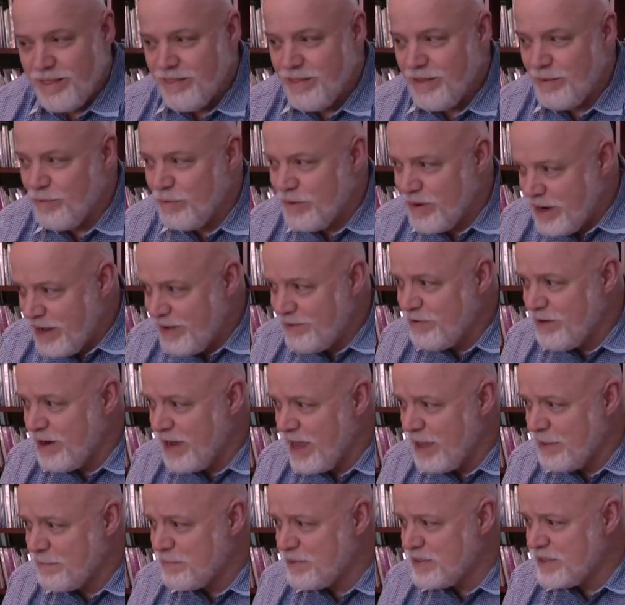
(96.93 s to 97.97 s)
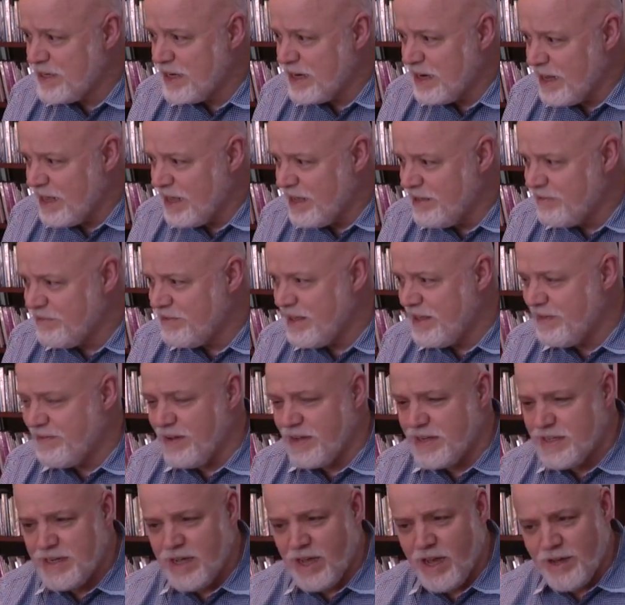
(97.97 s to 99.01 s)
That whatever happened in life, if
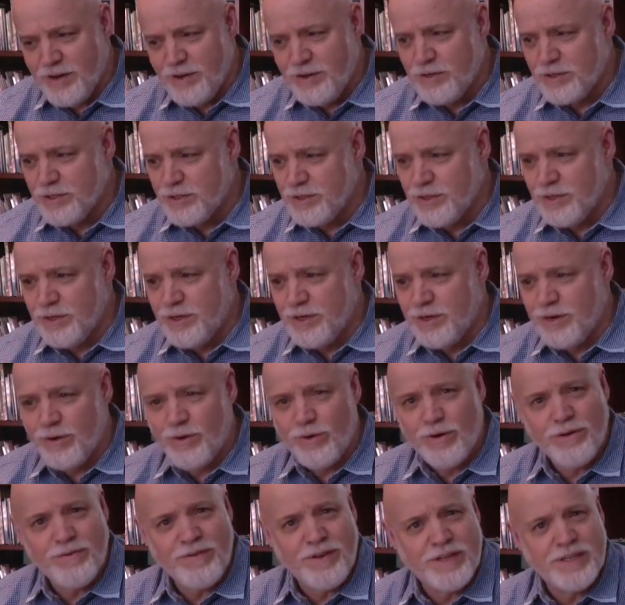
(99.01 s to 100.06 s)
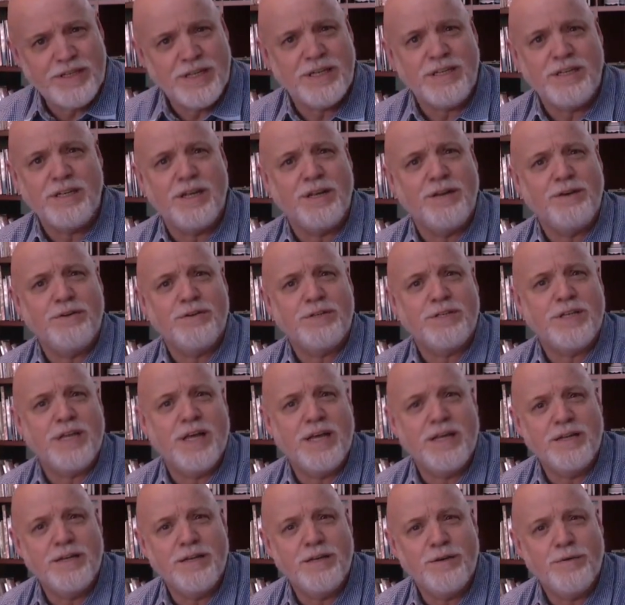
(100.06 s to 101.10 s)
I understood it or if I didn't
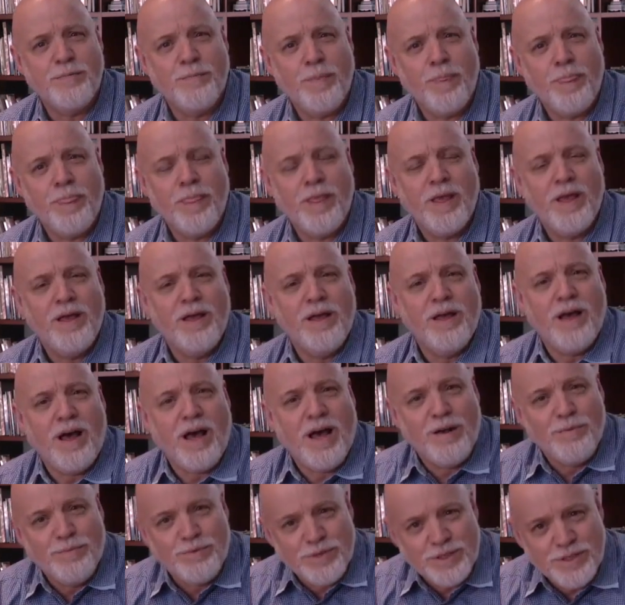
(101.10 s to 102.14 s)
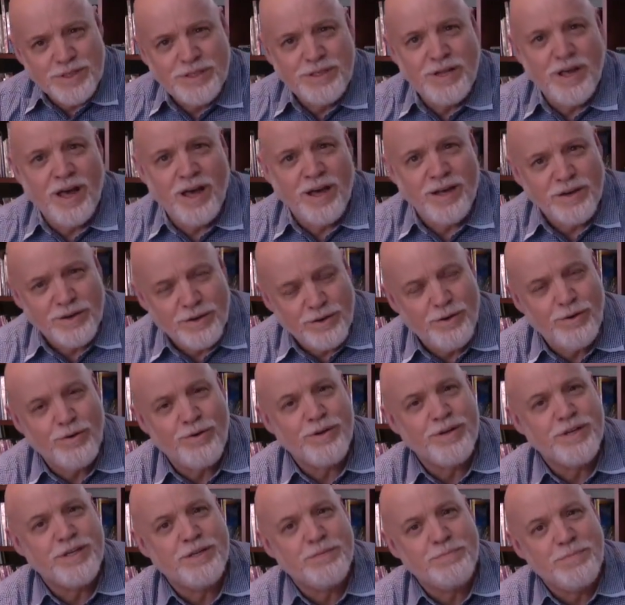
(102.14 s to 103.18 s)
understand it, I was not
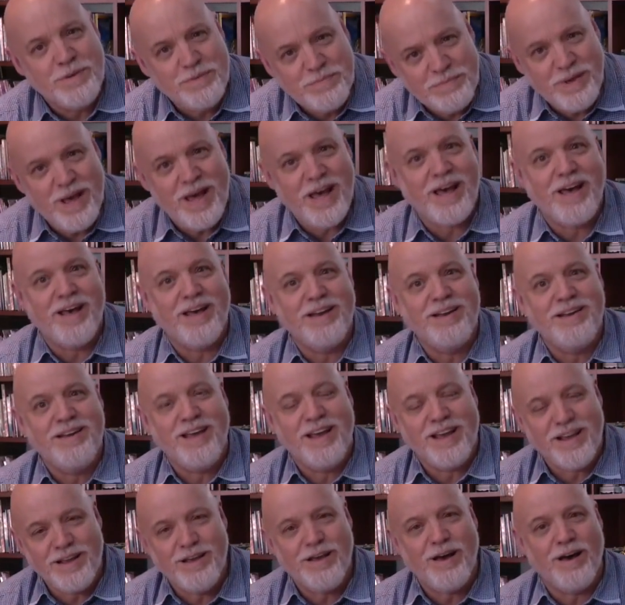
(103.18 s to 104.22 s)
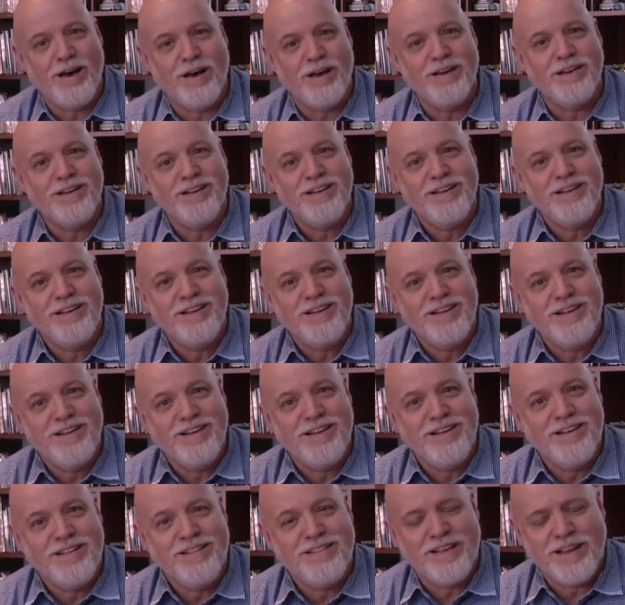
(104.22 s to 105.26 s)
going to be mad at God.
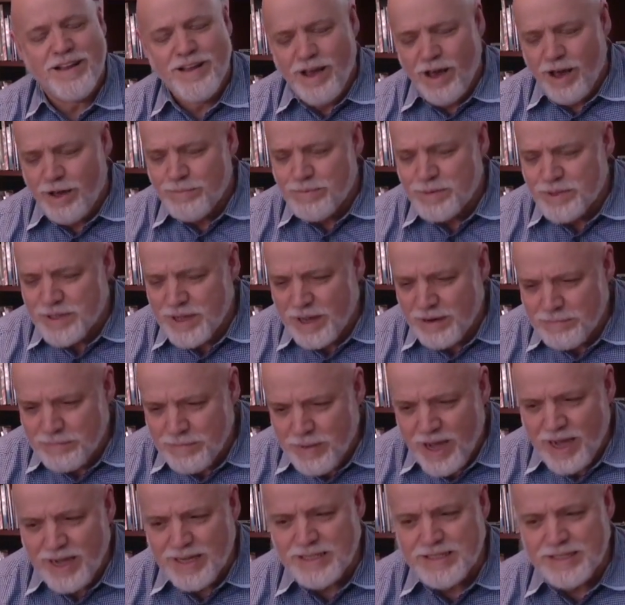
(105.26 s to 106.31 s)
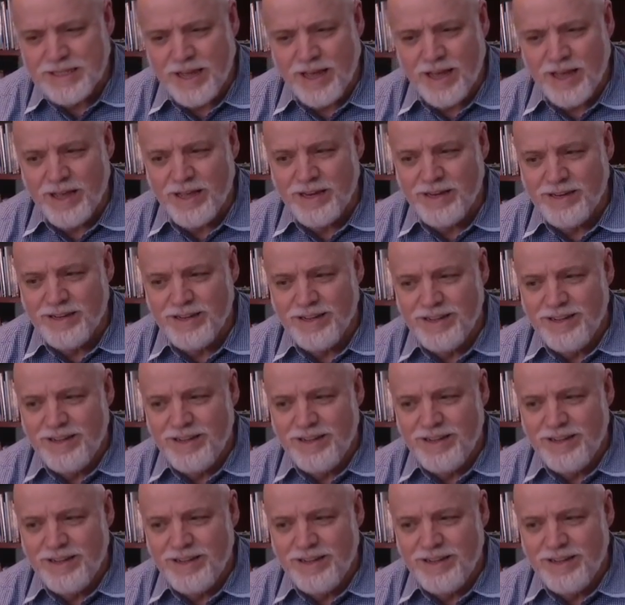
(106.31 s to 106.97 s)
That God was on my side,